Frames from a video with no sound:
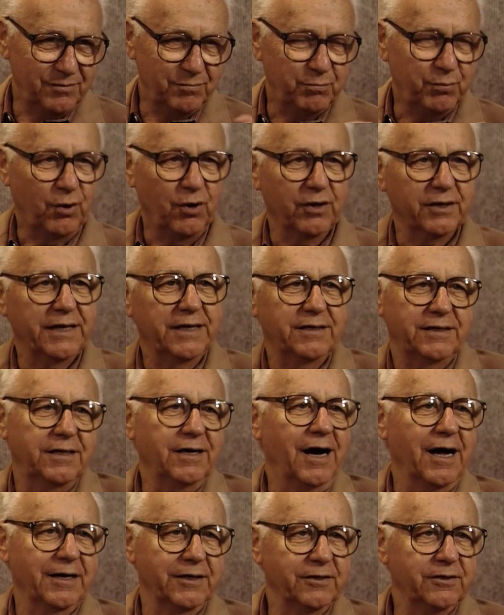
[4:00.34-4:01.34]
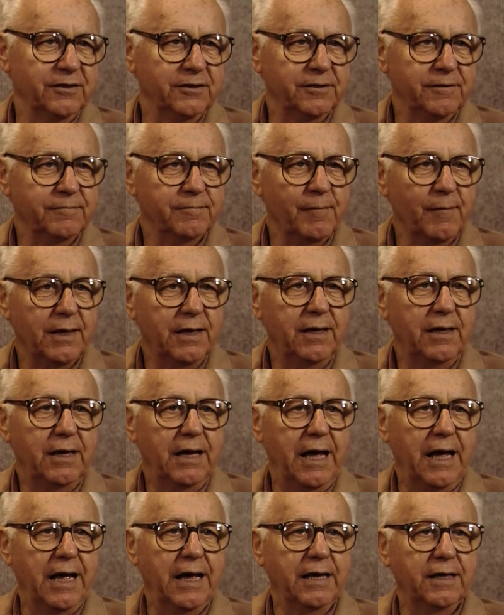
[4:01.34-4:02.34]
Paulette Goddard.
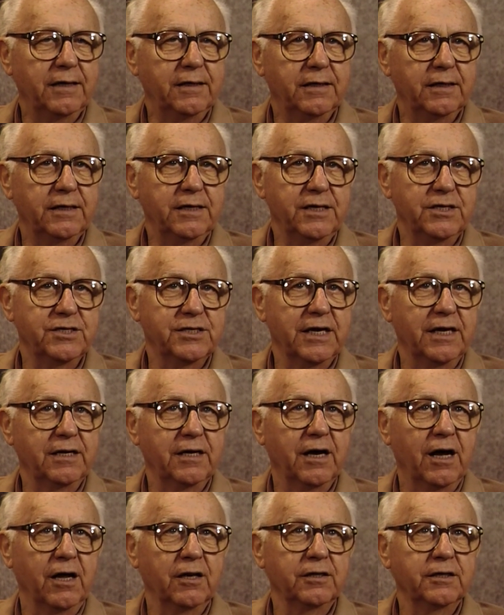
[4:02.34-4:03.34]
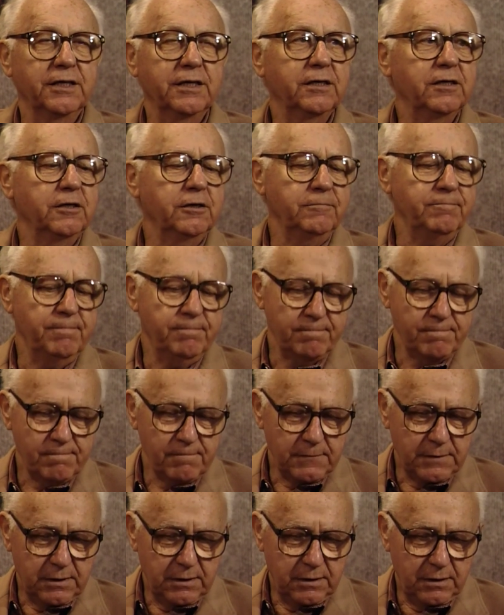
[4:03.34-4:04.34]
And he said, a little
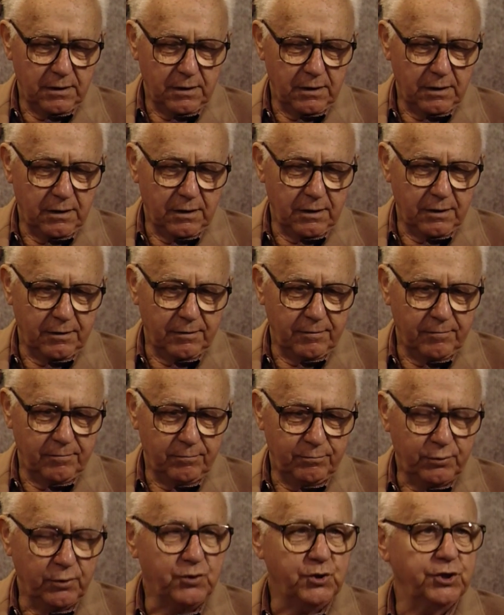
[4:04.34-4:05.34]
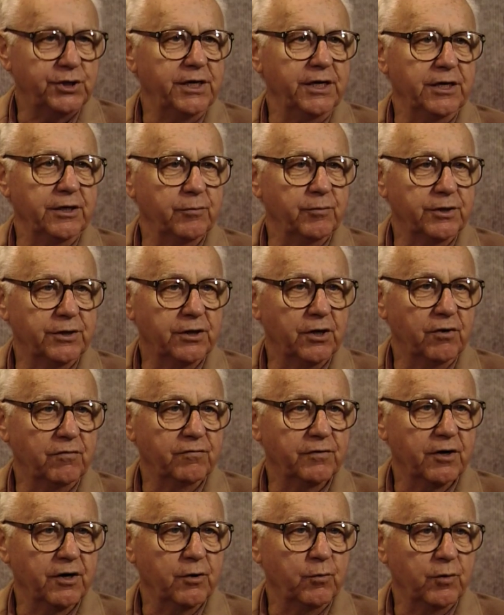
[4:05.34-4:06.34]
Puccini would go
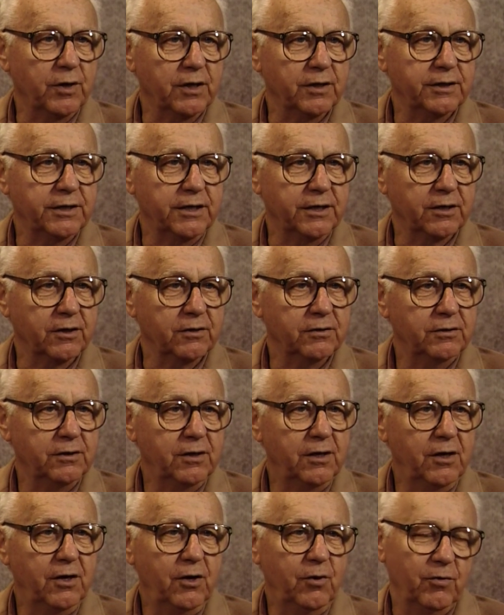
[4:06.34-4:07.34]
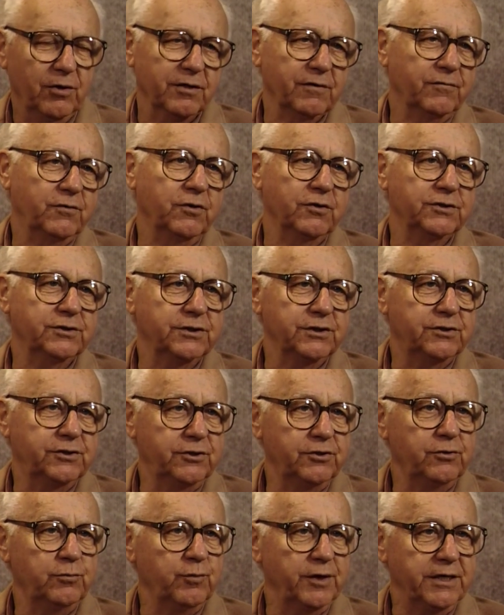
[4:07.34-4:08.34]
very well here. Well, of course, the
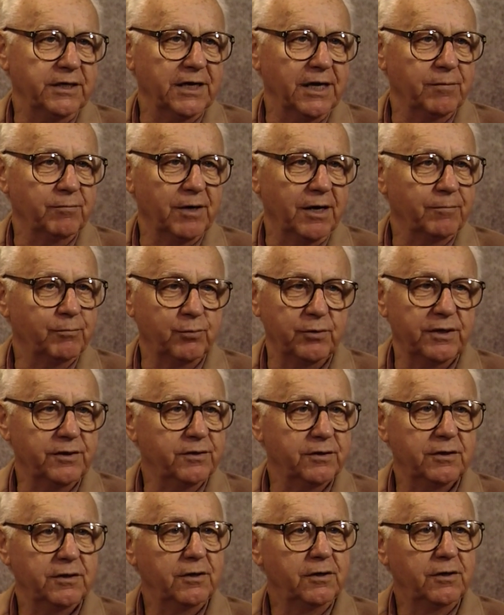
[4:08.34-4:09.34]
tune we came up with